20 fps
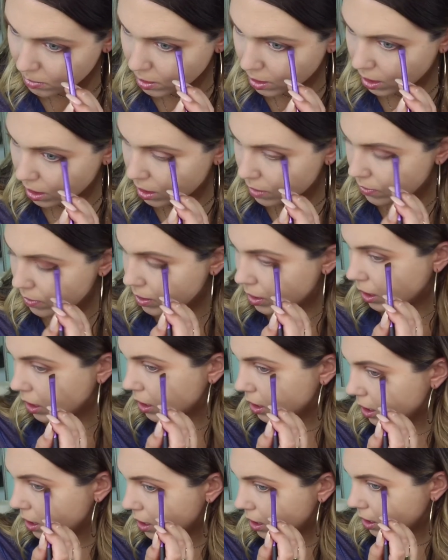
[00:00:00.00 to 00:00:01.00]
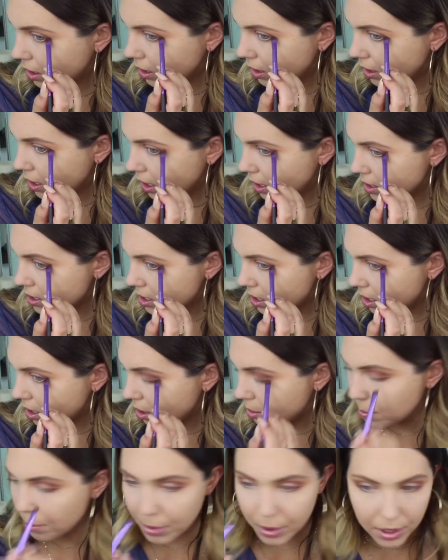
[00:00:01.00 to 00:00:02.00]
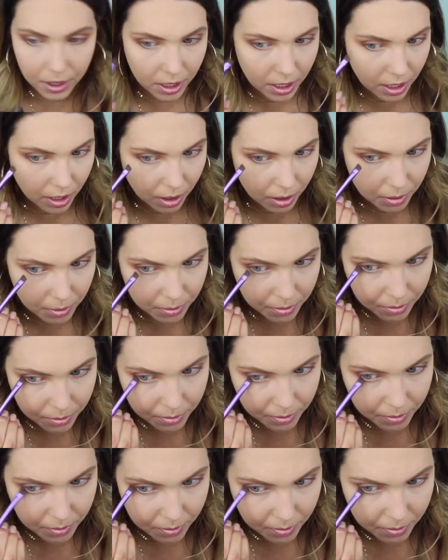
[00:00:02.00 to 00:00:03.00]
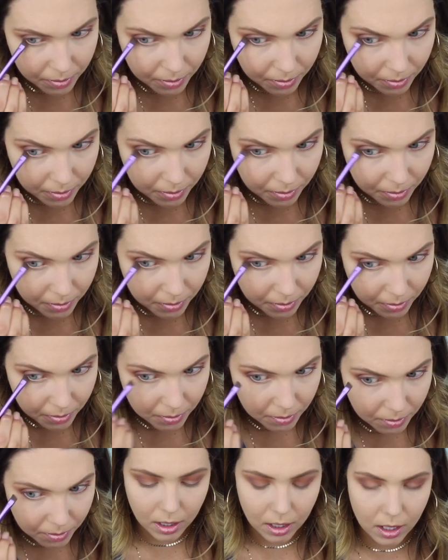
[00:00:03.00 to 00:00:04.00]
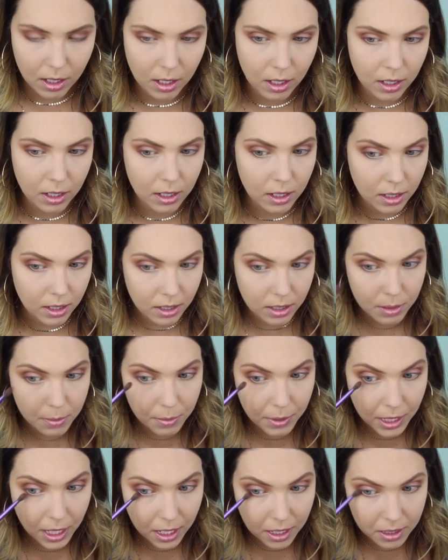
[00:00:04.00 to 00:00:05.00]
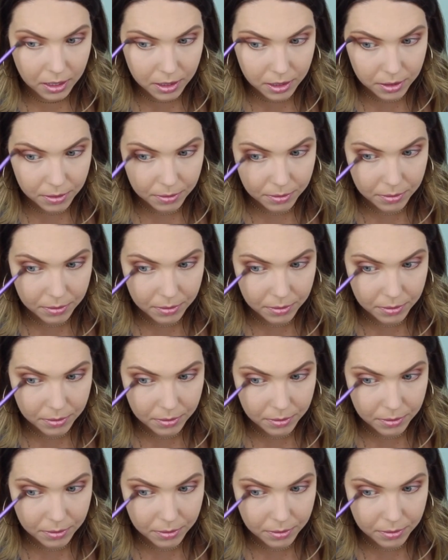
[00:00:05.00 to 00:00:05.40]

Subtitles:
I even like kind of connect it up here and blend.